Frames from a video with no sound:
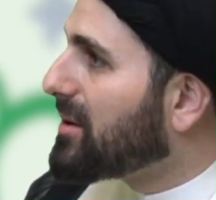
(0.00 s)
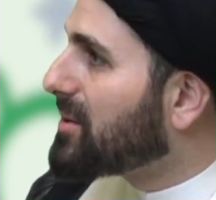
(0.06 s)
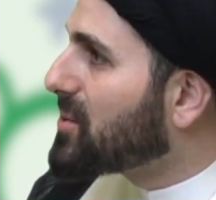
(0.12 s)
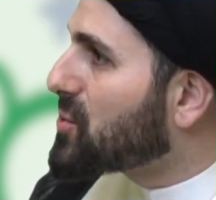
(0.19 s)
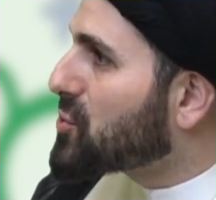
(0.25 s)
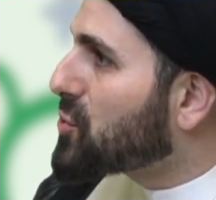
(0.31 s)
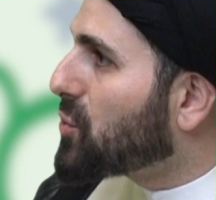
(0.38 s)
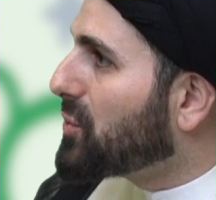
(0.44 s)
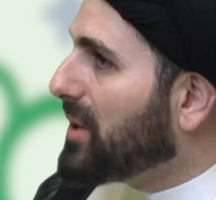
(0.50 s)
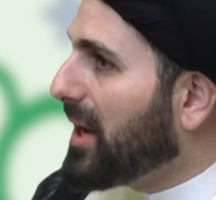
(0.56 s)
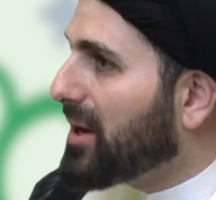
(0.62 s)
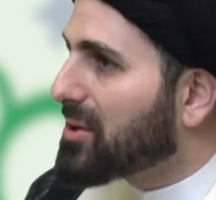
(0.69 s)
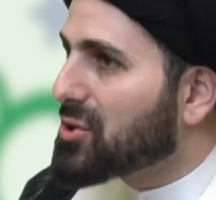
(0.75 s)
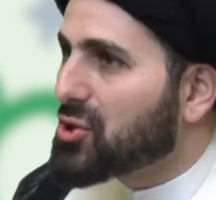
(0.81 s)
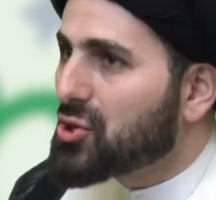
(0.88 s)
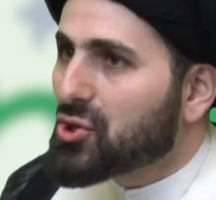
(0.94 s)

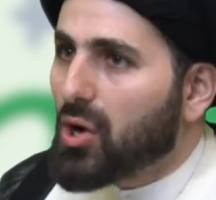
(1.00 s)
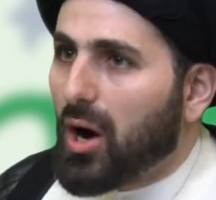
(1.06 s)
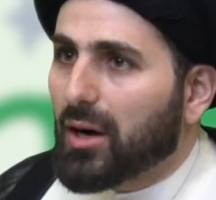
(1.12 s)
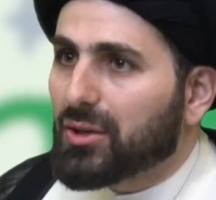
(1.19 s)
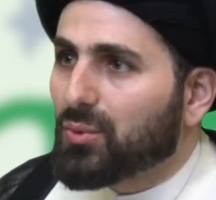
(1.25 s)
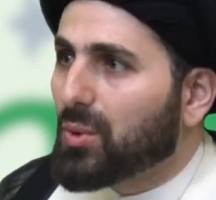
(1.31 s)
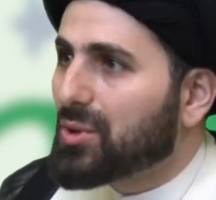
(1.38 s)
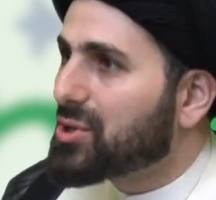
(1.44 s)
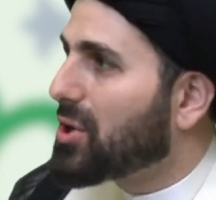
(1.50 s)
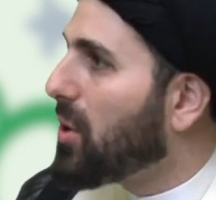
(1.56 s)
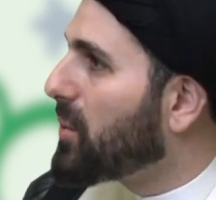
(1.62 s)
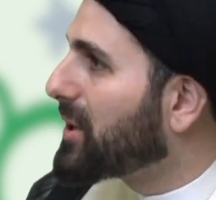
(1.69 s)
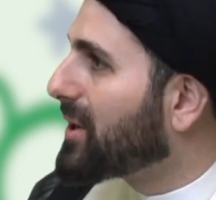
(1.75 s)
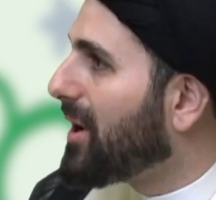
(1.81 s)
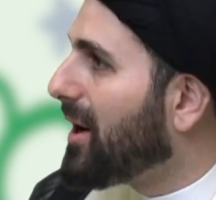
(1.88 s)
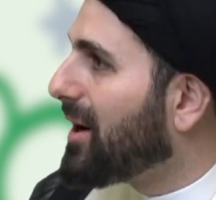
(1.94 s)
Sudayr is shocked. What's
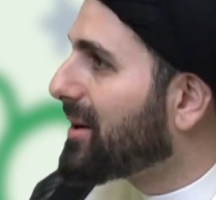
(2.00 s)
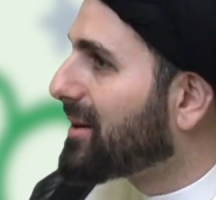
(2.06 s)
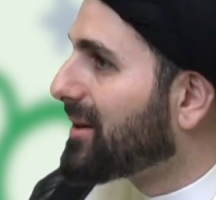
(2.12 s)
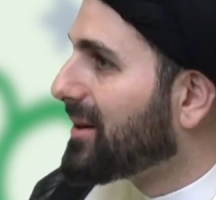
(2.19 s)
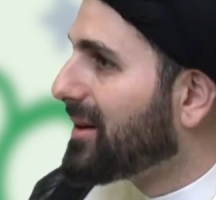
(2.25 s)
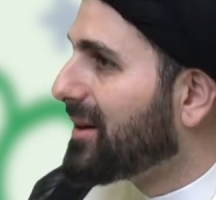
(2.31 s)
going on?